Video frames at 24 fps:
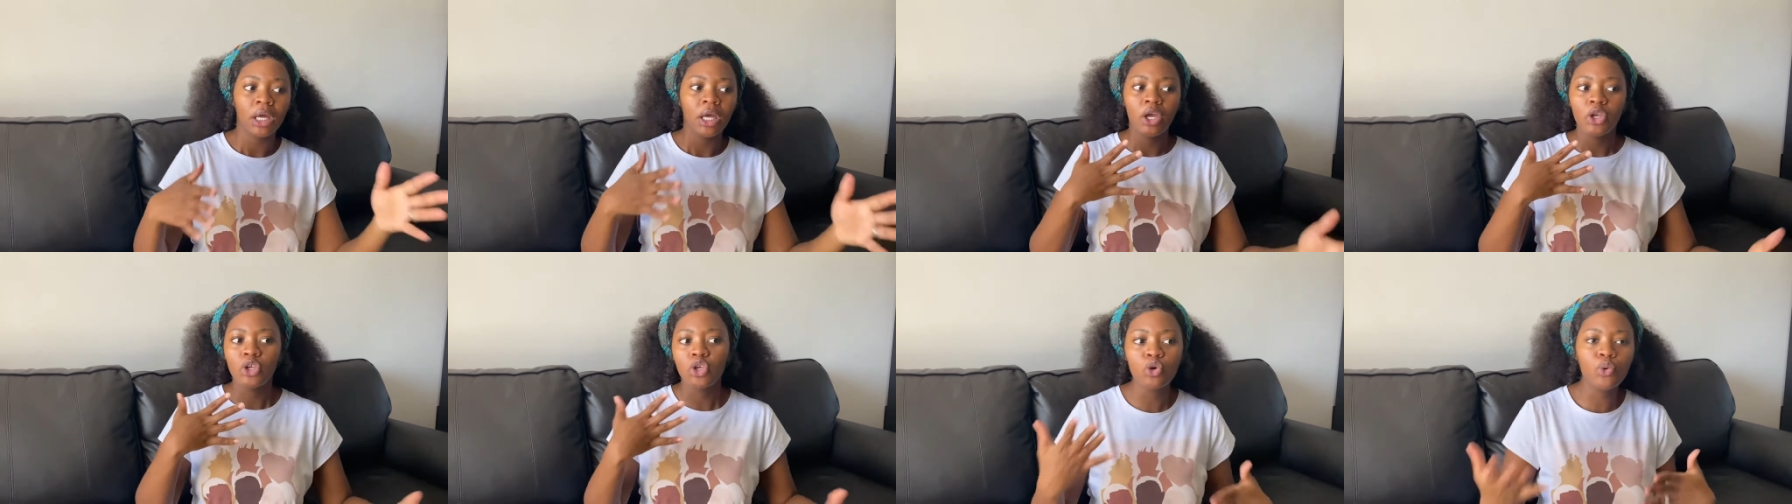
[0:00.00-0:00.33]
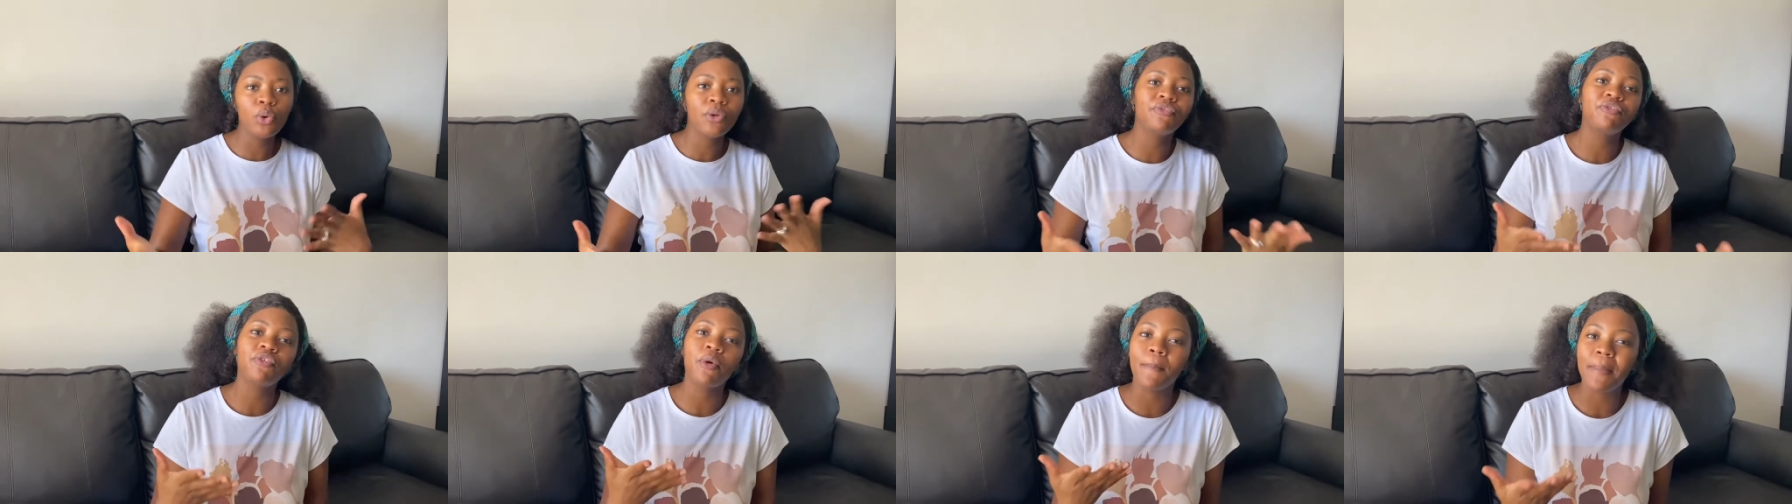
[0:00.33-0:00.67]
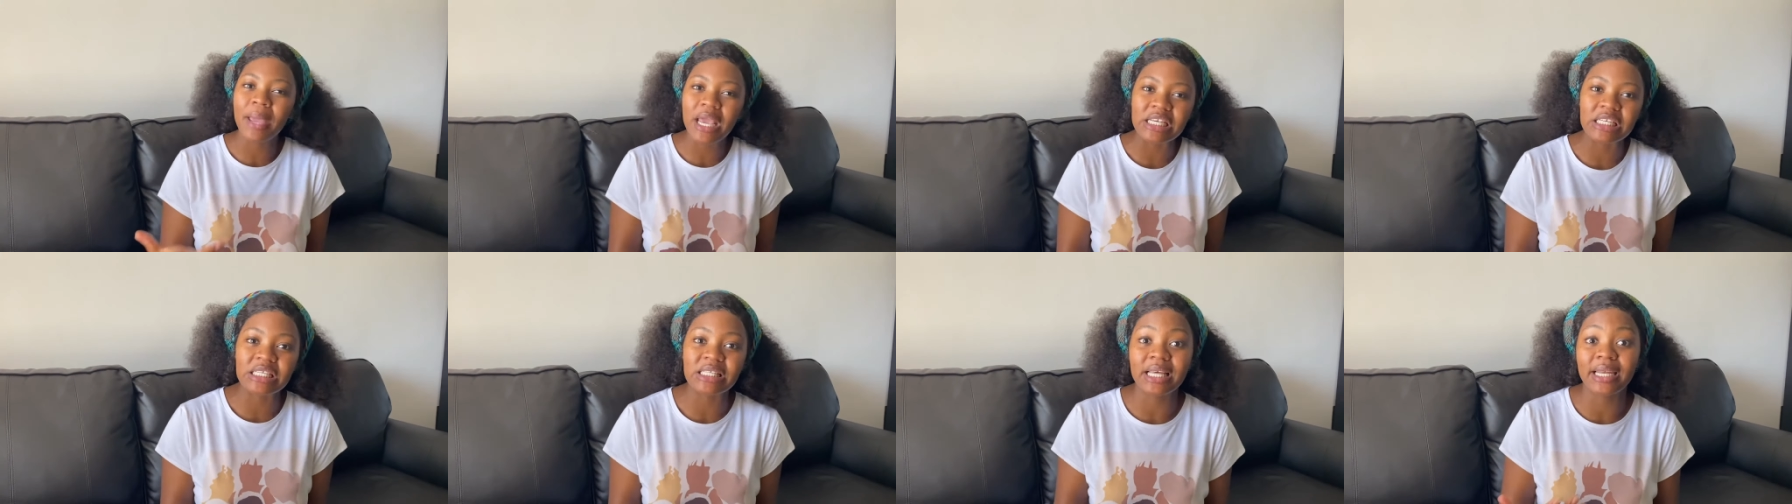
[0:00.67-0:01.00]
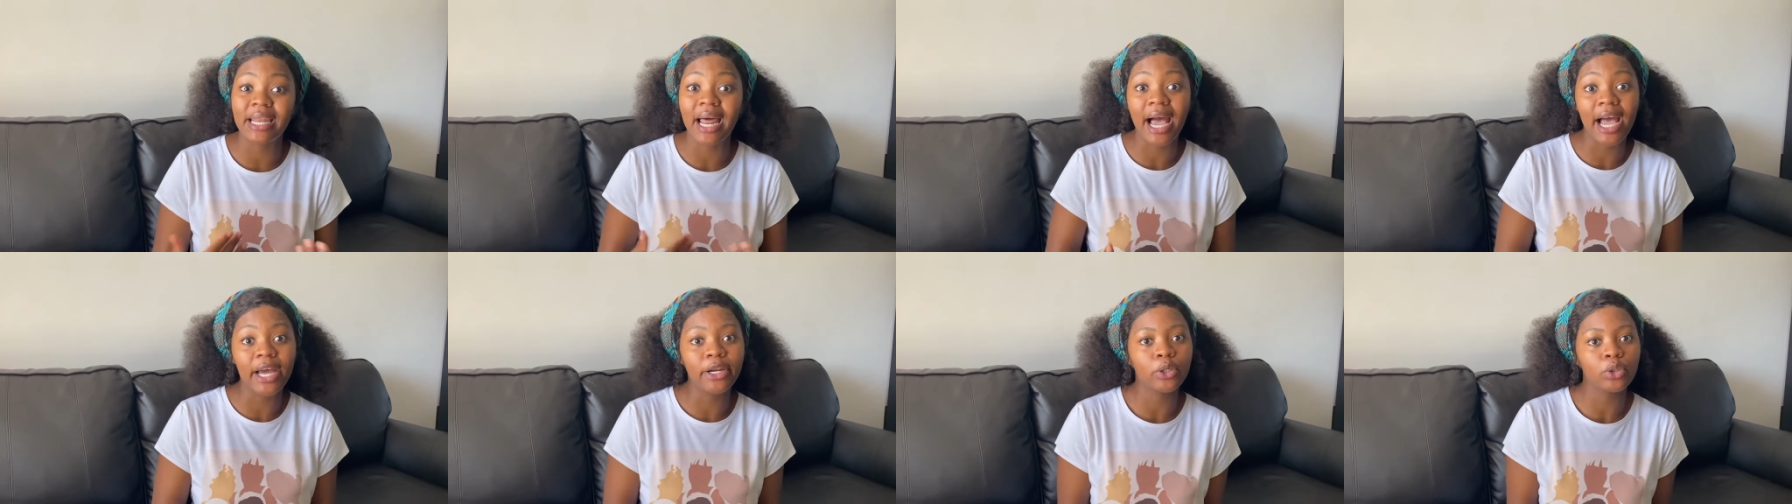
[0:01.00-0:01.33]
new information
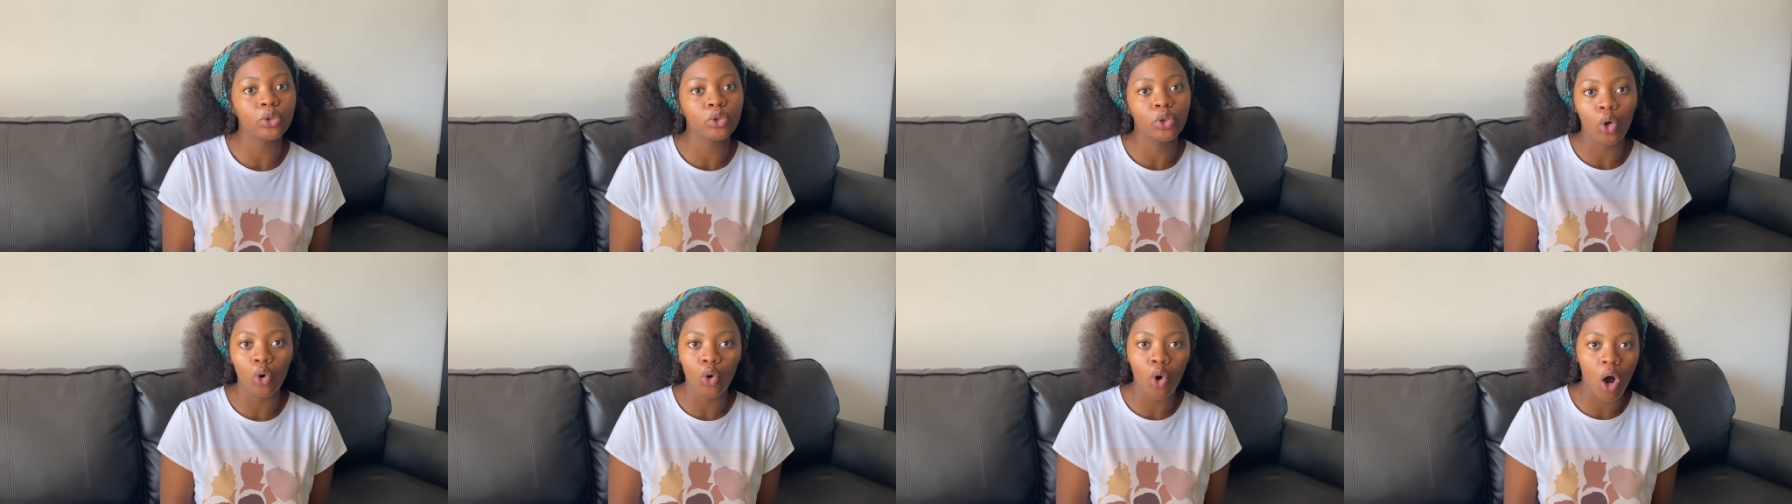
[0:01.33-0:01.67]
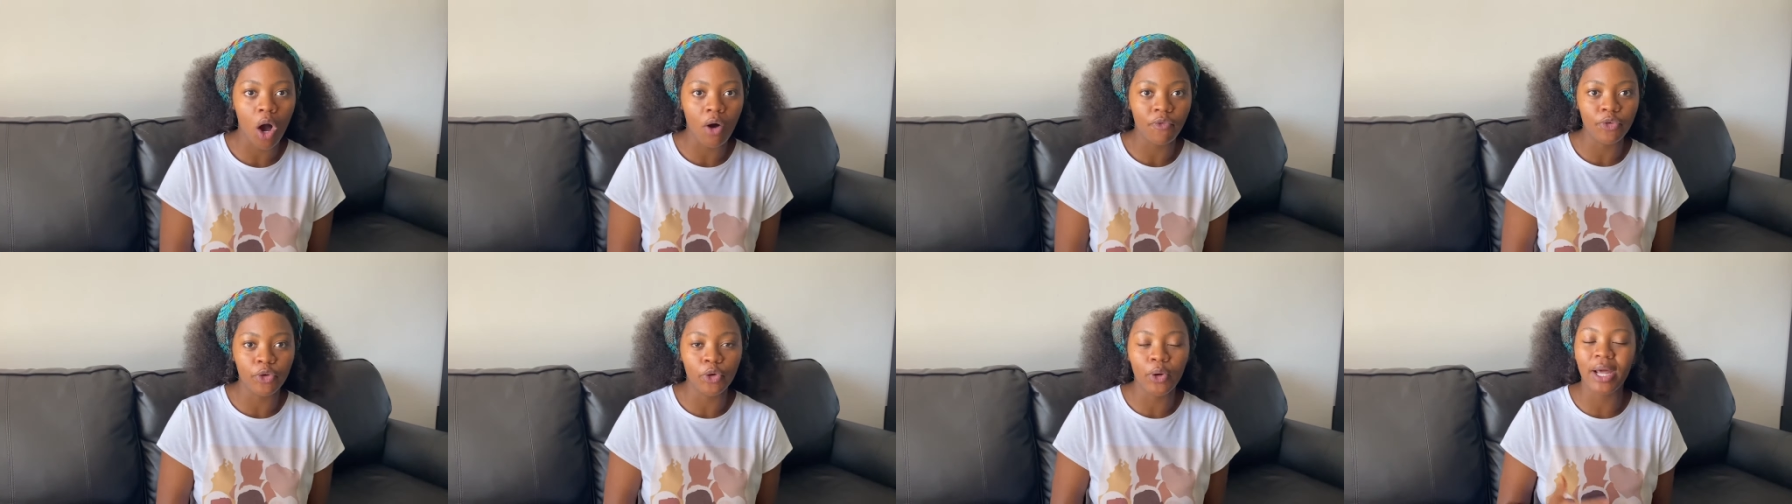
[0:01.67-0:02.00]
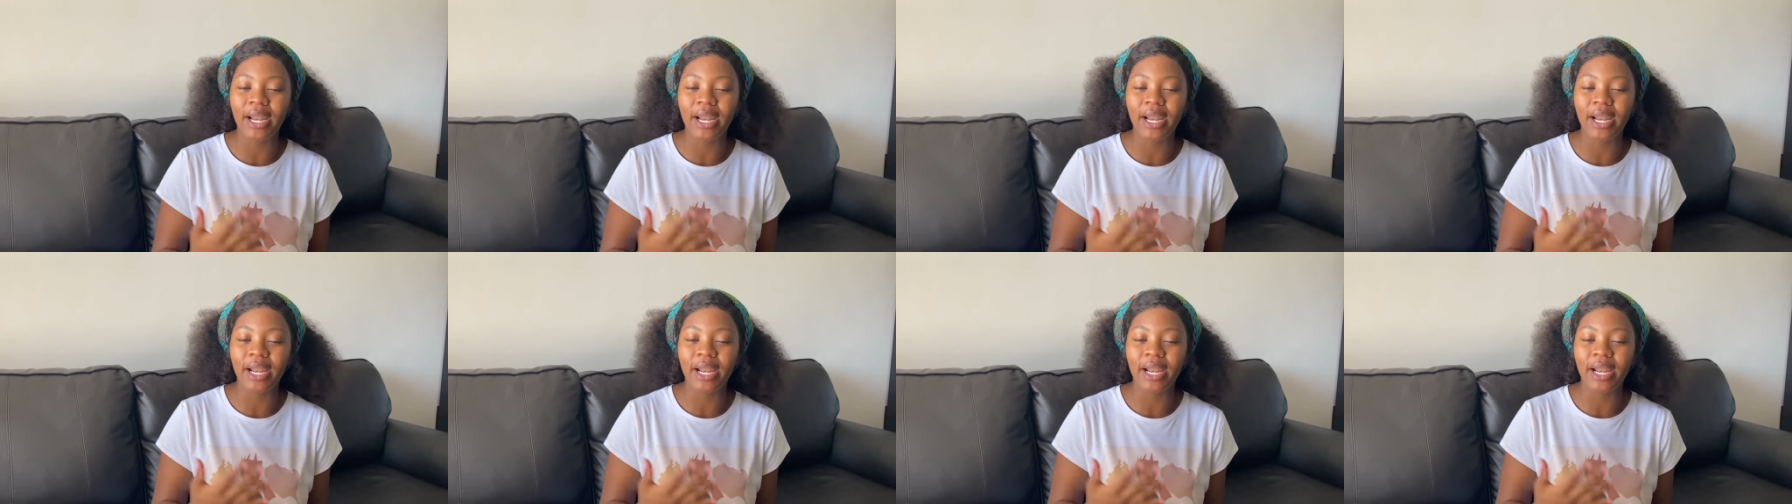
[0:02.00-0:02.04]
that I don't know of, you know.